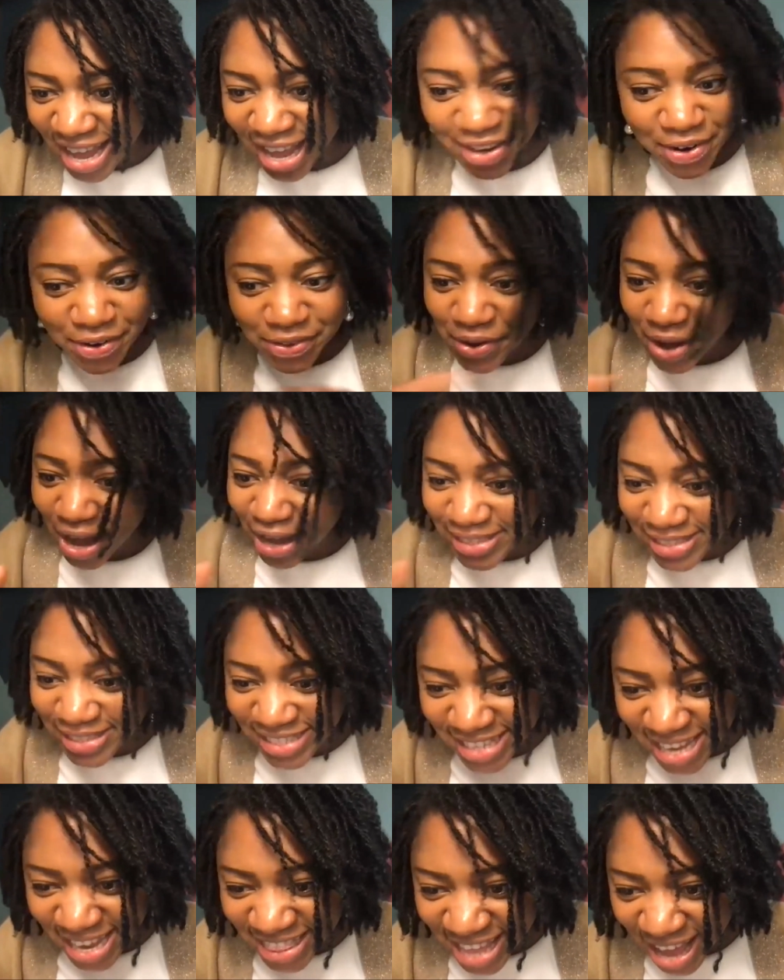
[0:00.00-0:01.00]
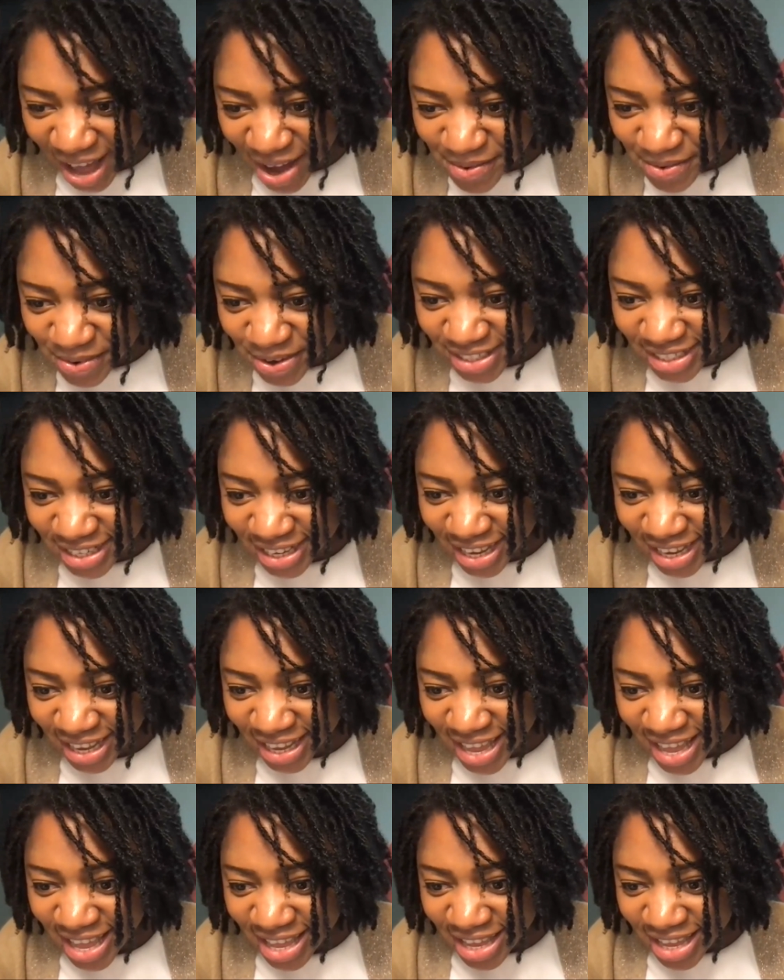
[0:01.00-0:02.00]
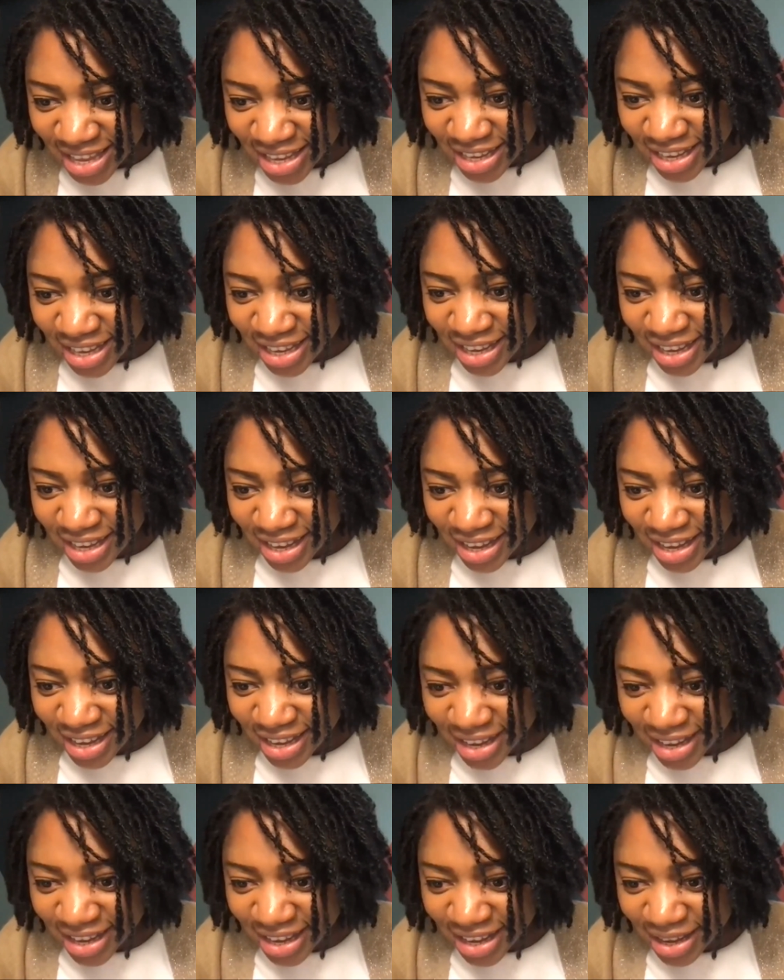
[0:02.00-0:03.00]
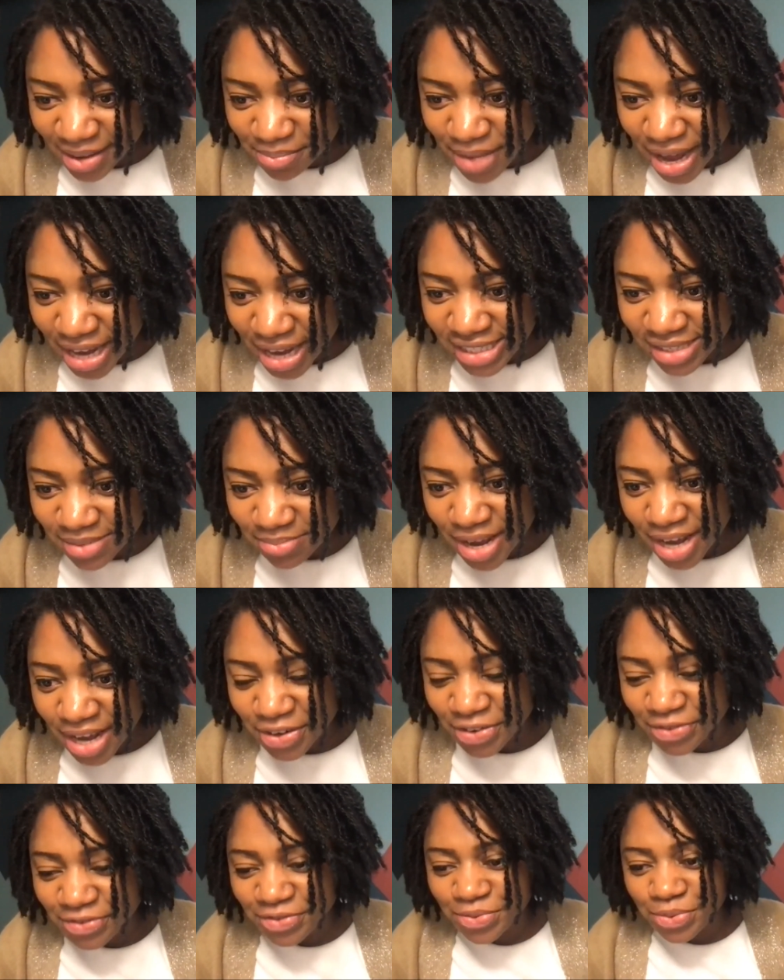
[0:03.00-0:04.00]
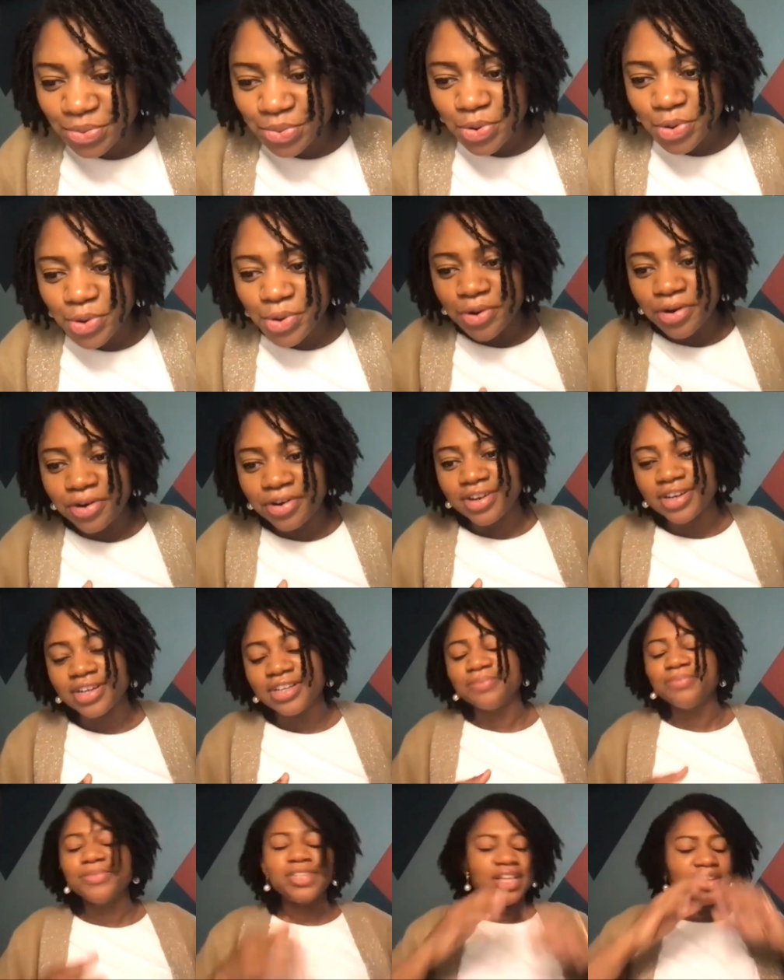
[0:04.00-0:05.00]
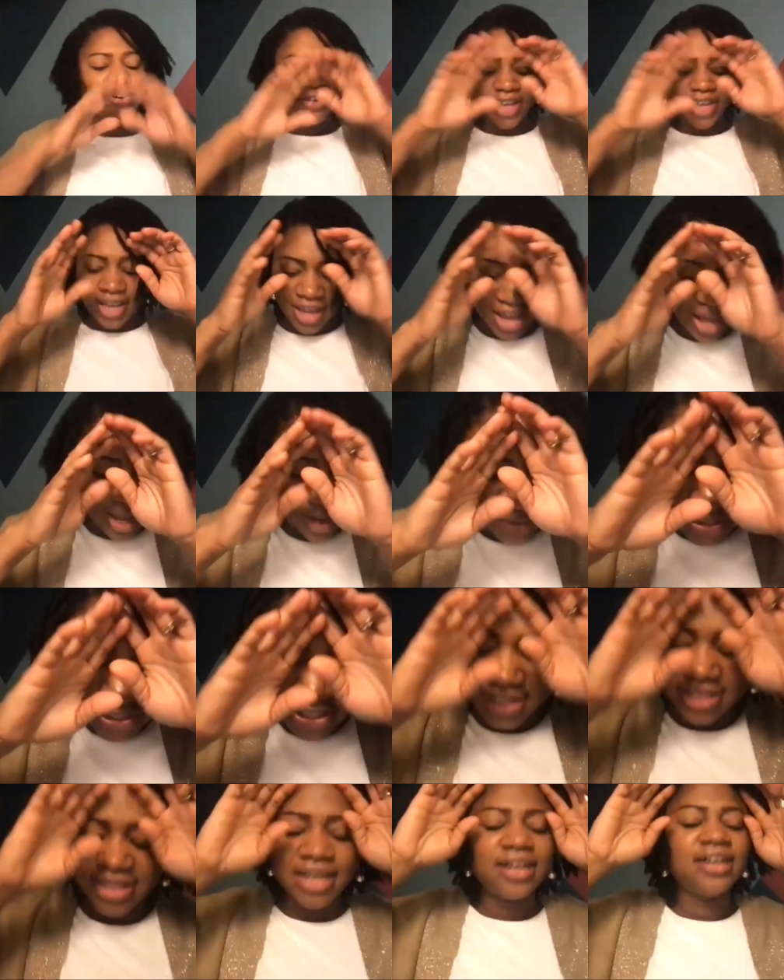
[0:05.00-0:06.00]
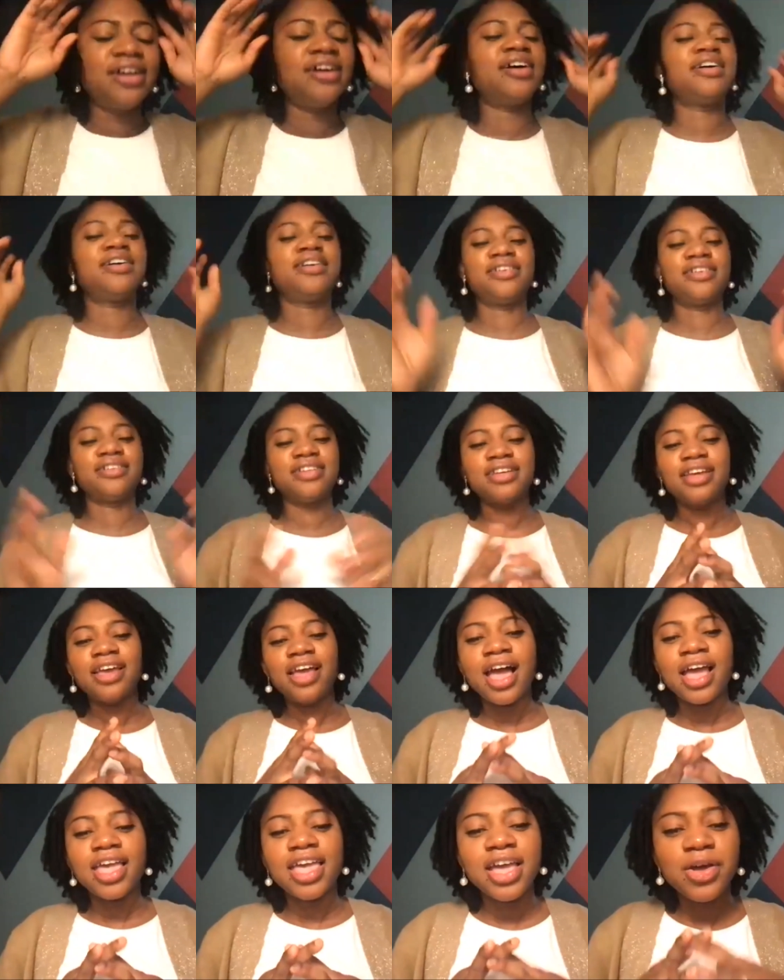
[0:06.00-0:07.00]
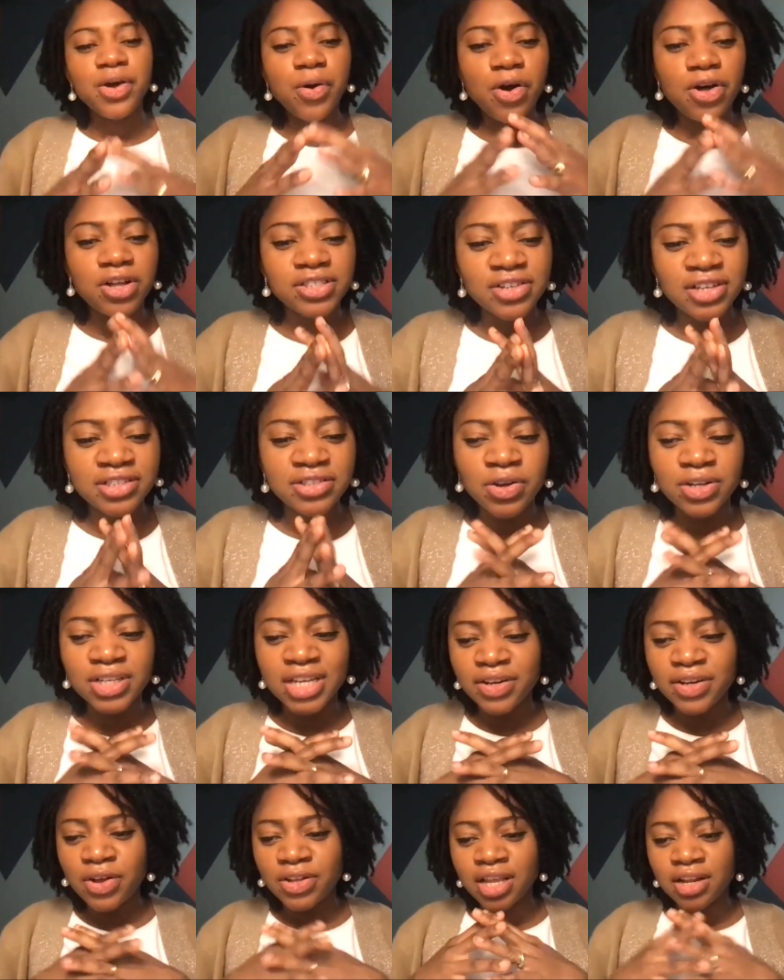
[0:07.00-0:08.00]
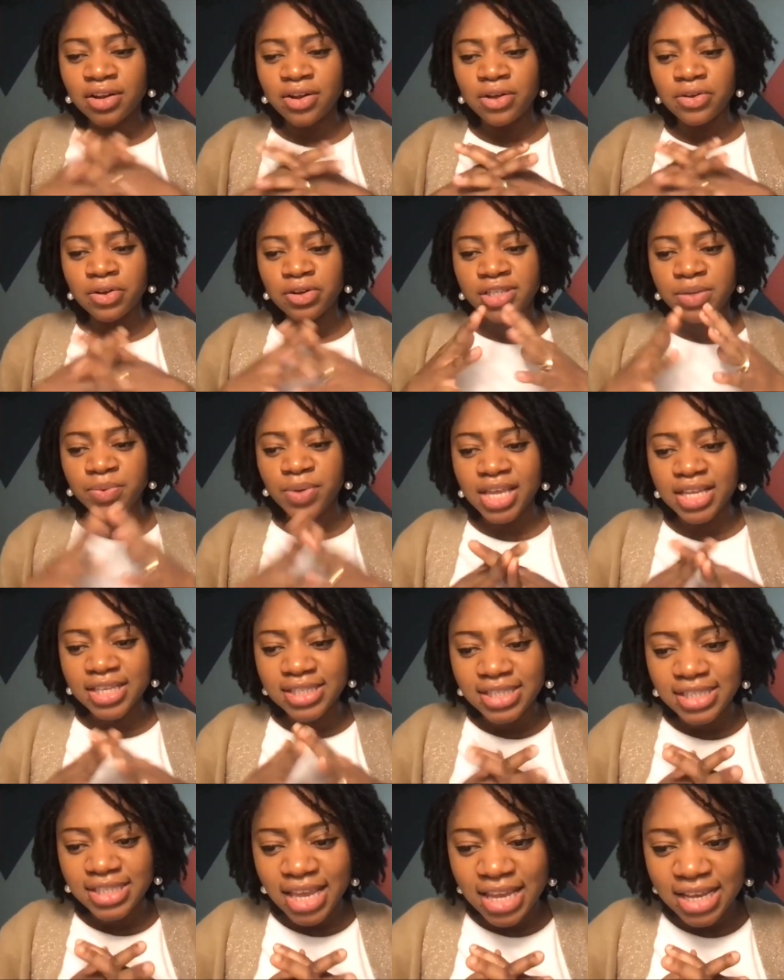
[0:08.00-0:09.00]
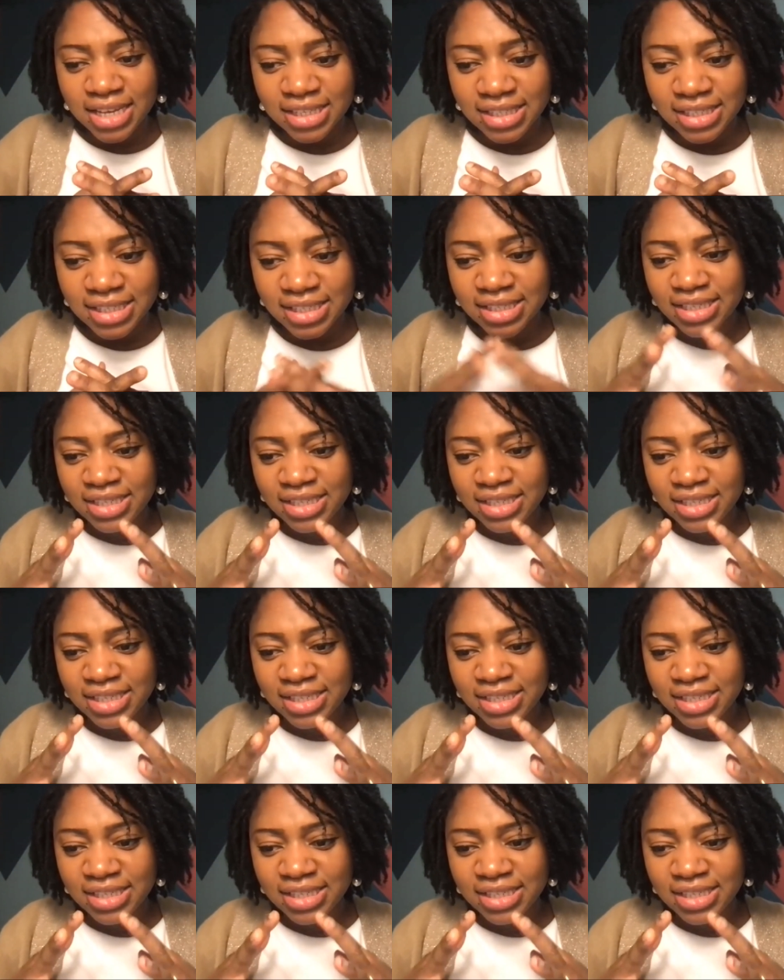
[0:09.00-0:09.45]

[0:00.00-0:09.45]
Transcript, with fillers: I don't know how to say that one. Ah, uh, mighty man of war. Okay, I'll just oh, I can go on and on and on and on. And we can say it.